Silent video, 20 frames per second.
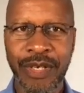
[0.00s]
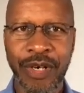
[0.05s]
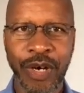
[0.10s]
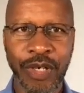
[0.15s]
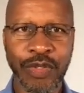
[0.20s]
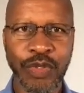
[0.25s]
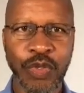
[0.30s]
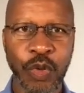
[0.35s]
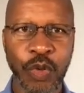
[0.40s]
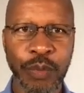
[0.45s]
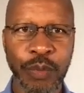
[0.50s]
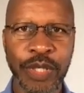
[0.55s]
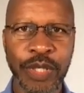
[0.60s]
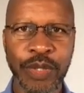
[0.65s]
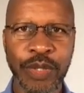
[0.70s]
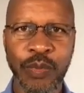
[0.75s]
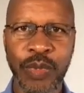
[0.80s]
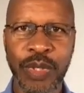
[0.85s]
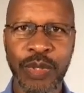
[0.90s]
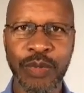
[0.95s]

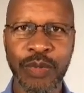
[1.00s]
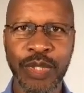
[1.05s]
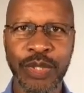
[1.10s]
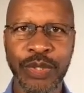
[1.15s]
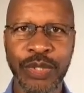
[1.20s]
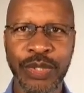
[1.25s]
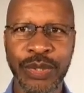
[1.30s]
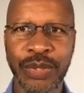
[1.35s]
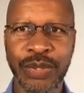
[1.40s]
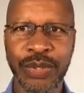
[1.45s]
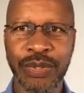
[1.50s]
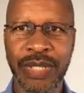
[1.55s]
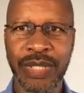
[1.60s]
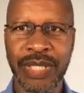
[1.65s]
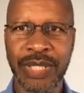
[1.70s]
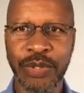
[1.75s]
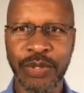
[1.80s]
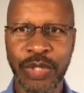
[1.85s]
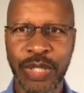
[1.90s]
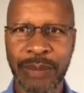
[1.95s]
October, we will just
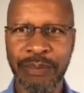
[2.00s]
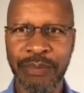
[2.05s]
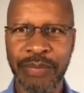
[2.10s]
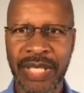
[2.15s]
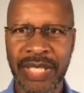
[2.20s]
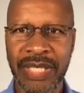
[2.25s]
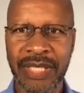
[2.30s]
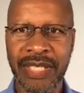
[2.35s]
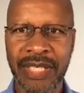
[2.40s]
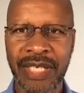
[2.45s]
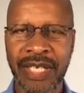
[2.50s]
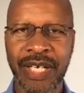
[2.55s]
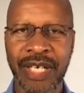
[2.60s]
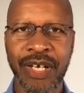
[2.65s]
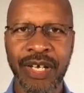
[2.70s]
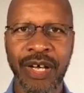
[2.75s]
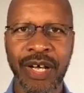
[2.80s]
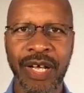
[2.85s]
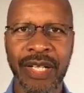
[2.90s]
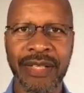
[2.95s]
jump in
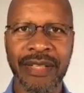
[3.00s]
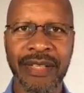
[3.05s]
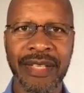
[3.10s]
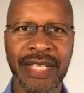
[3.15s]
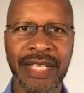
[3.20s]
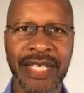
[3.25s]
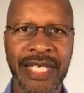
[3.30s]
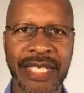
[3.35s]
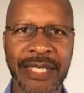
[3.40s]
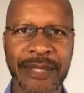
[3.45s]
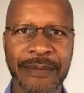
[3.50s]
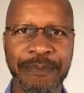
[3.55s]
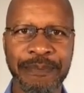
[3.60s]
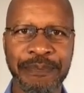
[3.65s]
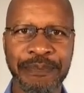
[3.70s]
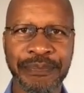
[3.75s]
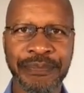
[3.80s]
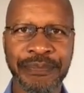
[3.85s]
on the